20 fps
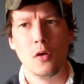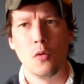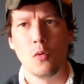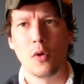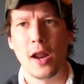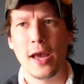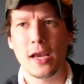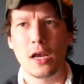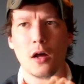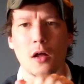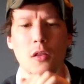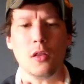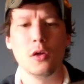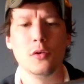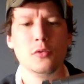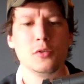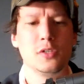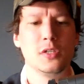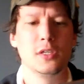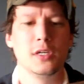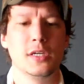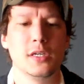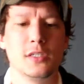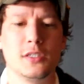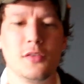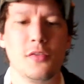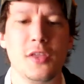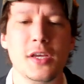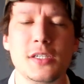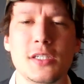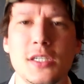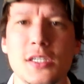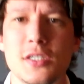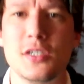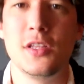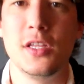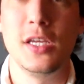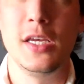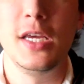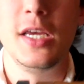When I close this
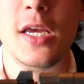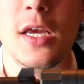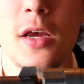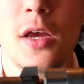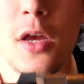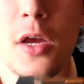is the